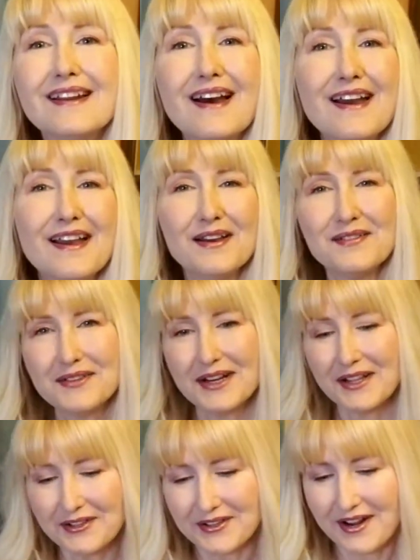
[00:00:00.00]
I have
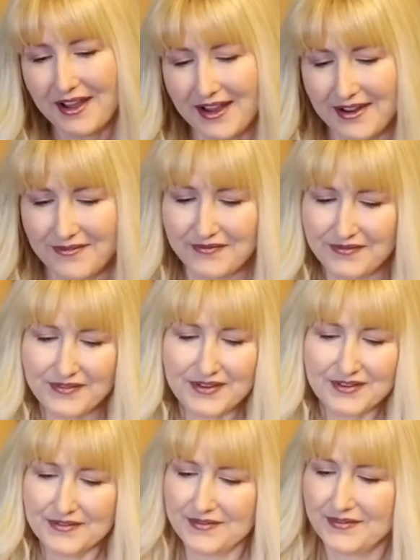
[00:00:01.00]
another knife.
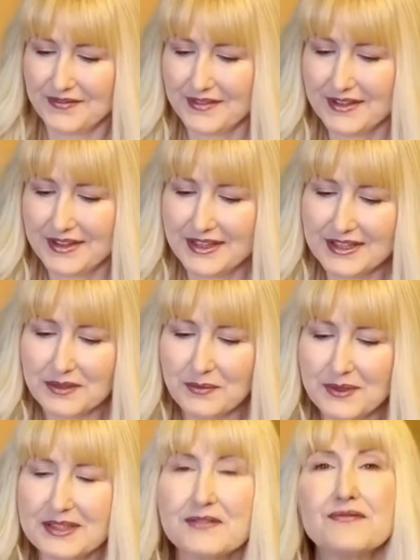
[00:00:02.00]
This
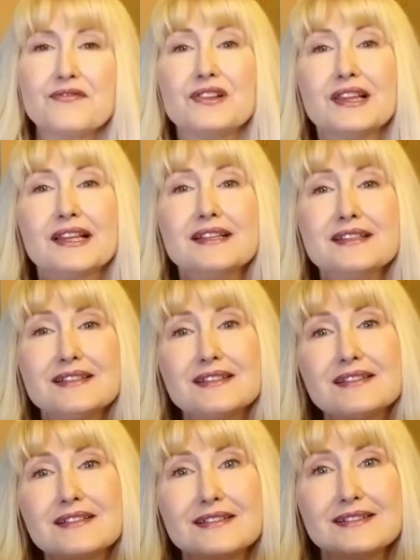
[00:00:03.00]
one's
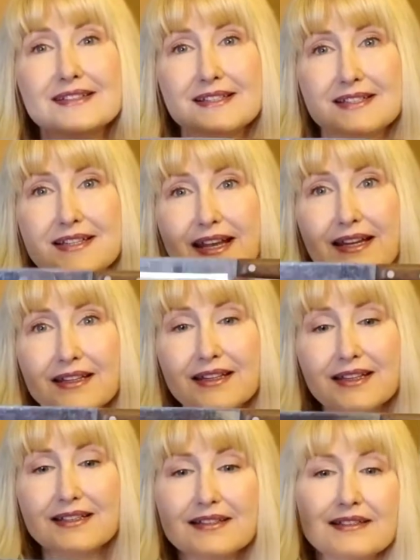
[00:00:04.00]
Flint
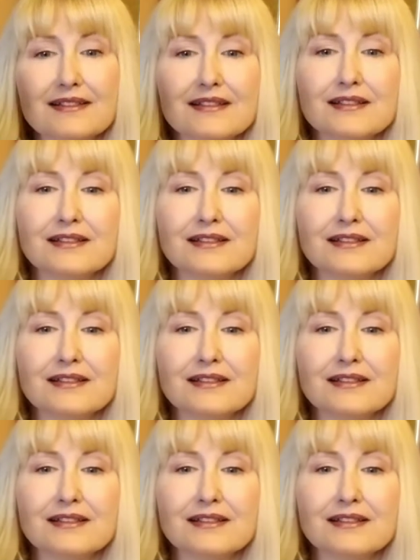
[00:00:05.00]
Stainless